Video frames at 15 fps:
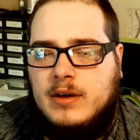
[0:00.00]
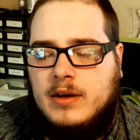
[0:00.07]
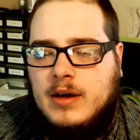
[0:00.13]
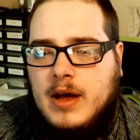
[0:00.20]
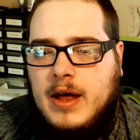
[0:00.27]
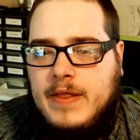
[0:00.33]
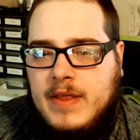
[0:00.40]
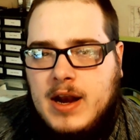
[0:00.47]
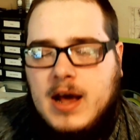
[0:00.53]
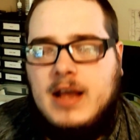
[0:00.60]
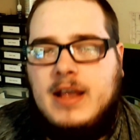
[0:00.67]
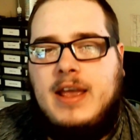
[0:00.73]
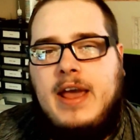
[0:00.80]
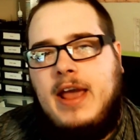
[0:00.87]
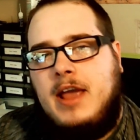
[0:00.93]
And then I
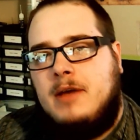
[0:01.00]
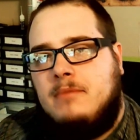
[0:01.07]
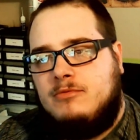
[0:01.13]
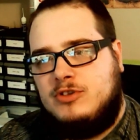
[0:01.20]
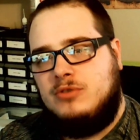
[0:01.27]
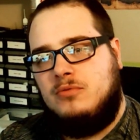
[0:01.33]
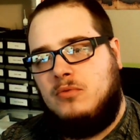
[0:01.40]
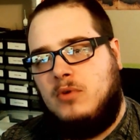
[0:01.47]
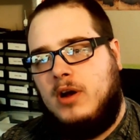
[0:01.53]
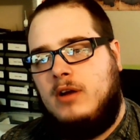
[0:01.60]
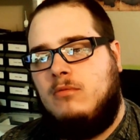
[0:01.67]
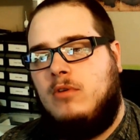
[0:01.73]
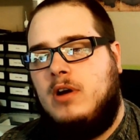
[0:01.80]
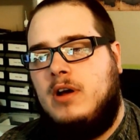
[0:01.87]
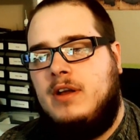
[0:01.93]
came to
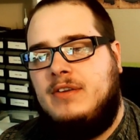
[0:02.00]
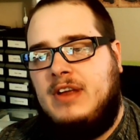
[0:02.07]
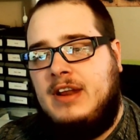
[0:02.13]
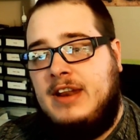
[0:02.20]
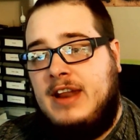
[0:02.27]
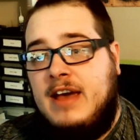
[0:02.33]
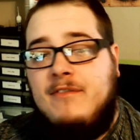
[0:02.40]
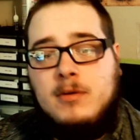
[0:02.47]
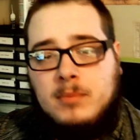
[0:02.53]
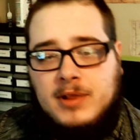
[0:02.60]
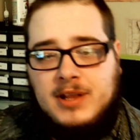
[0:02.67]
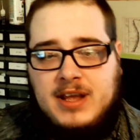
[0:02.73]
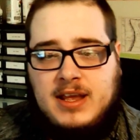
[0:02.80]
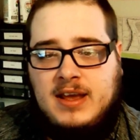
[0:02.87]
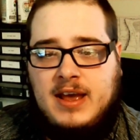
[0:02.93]
what was
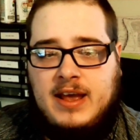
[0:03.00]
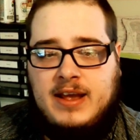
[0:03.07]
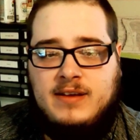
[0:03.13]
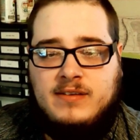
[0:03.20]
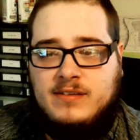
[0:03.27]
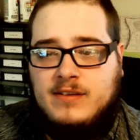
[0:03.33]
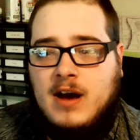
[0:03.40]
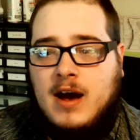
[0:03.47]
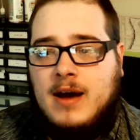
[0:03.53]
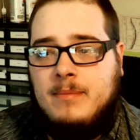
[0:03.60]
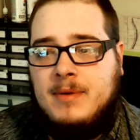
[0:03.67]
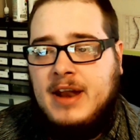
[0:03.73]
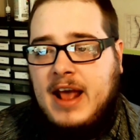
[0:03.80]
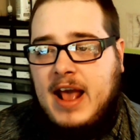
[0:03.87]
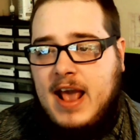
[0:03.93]
inevitably a stop
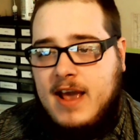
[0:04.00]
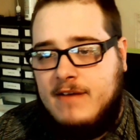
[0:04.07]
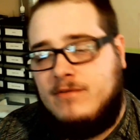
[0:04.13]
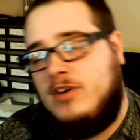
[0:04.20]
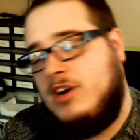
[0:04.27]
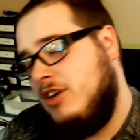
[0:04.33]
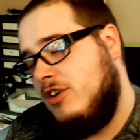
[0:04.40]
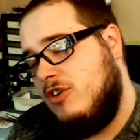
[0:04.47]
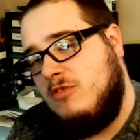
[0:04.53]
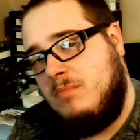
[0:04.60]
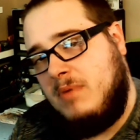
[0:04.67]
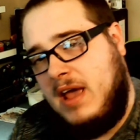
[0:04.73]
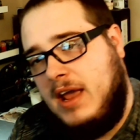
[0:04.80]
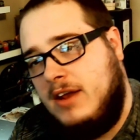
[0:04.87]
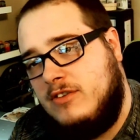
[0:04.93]
in every new
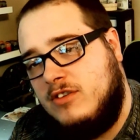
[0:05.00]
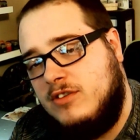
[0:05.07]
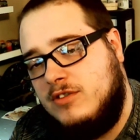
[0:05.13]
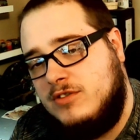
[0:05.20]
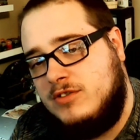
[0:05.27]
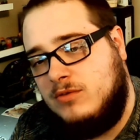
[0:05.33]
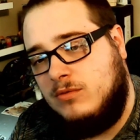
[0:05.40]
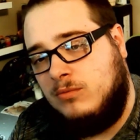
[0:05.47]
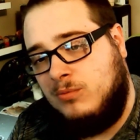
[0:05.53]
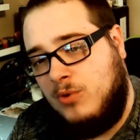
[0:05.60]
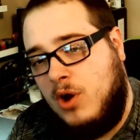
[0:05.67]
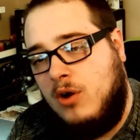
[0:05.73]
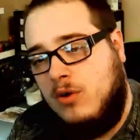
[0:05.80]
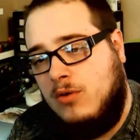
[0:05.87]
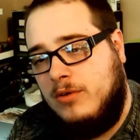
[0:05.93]
painter's
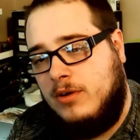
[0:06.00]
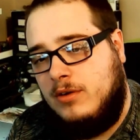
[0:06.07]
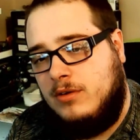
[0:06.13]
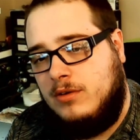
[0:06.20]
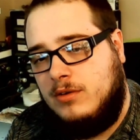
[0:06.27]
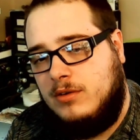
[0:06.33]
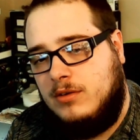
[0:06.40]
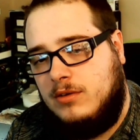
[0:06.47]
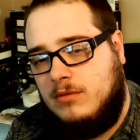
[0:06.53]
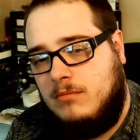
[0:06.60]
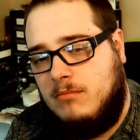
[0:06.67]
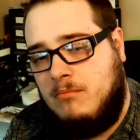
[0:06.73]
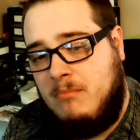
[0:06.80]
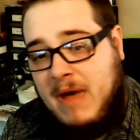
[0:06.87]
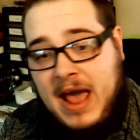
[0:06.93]
road
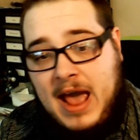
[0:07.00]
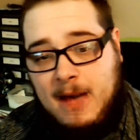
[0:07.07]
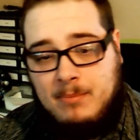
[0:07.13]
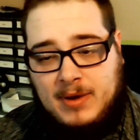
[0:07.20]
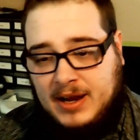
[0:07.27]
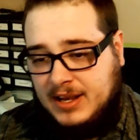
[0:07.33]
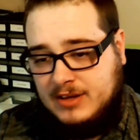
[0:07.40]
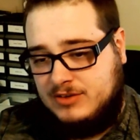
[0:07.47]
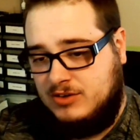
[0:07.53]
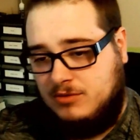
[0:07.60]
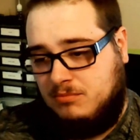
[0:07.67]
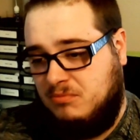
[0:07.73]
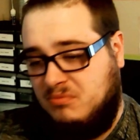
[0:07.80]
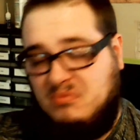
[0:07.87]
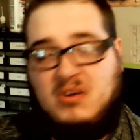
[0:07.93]
map, I guess,
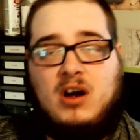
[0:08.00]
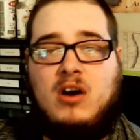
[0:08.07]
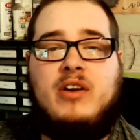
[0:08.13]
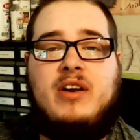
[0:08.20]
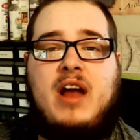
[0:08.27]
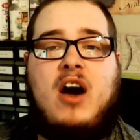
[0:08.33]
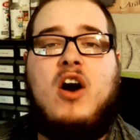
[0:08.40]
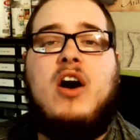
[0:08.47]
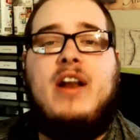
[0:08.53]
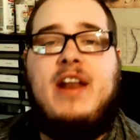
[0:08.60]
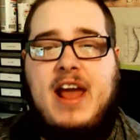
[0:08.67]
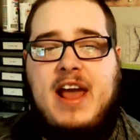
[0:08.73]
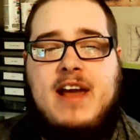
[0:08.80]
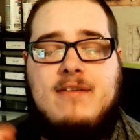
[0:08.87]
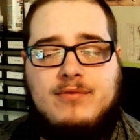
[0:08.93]
or on
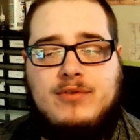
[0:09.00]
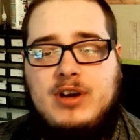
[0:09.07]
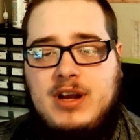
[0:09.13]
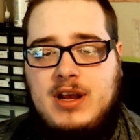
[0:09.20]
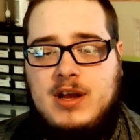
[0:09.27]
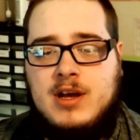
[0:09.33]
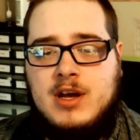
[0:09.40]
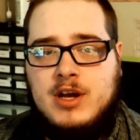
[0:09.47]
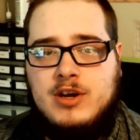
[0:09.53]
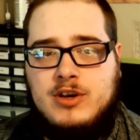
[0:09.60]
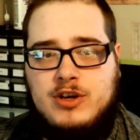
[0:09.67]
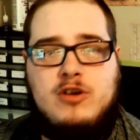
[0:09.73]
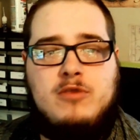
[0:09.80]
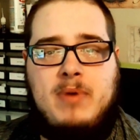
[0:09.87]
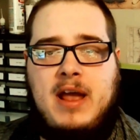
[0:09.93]
every
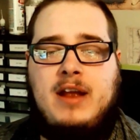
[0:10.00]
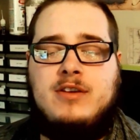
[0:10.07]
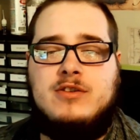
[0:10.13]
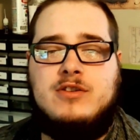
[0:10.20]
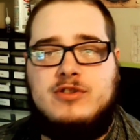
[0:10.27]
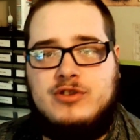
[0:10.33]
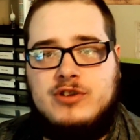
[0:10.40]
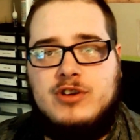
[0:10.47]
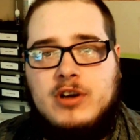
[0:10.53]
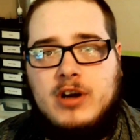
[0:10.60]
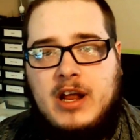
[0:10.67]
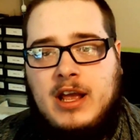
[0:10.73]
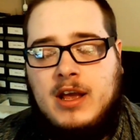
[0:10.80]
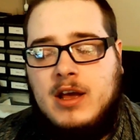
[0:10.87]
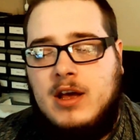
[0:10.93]
new painter's journey,